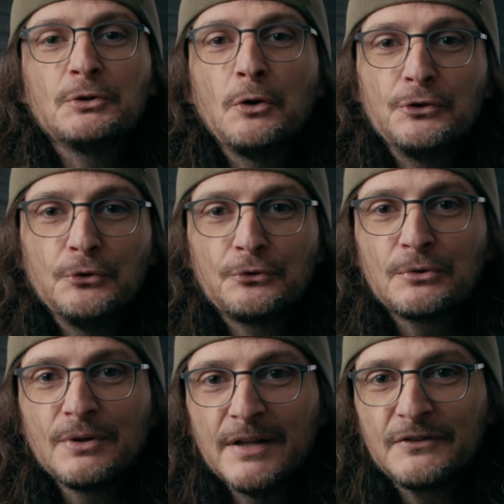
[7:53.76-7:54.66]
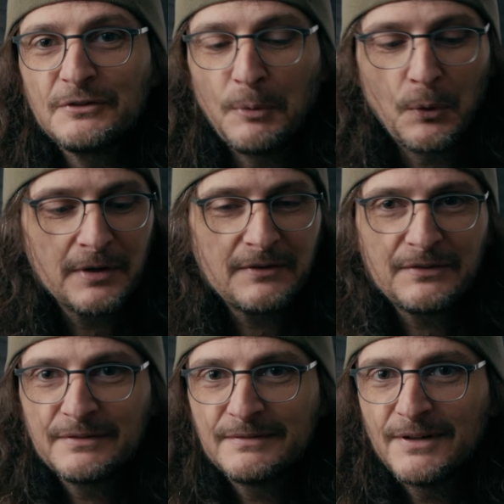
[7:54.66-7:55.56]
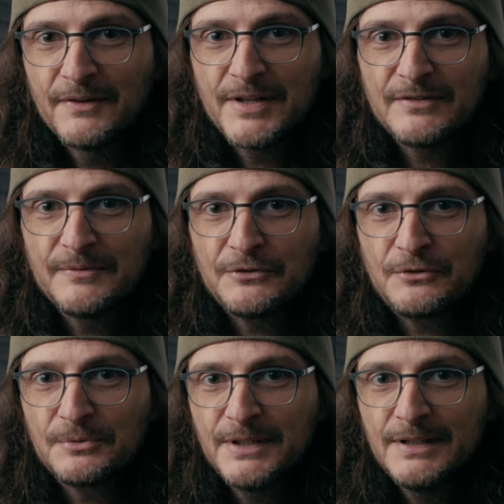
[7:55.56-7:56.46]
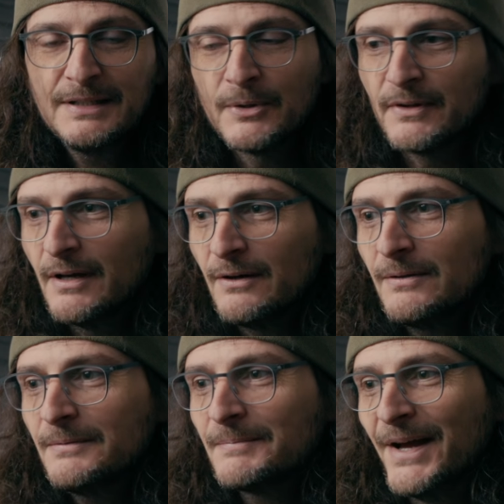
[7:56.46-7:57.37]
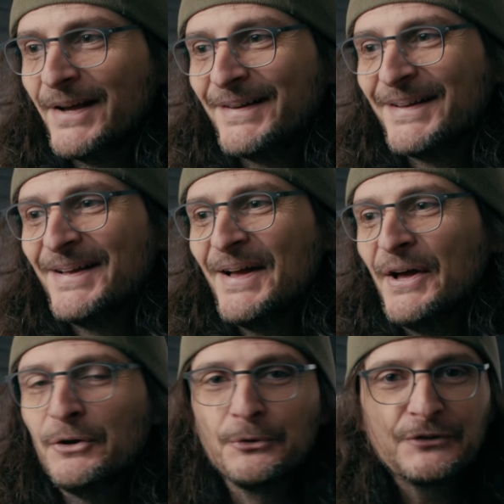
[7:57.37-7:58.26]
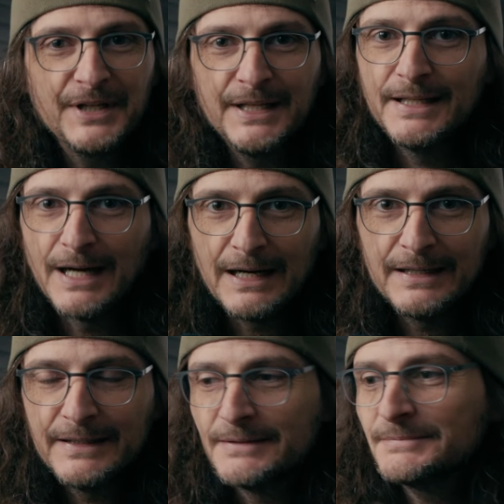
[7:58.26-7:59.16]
no user LUT support on the A7S III, what the hell? No Cine EI.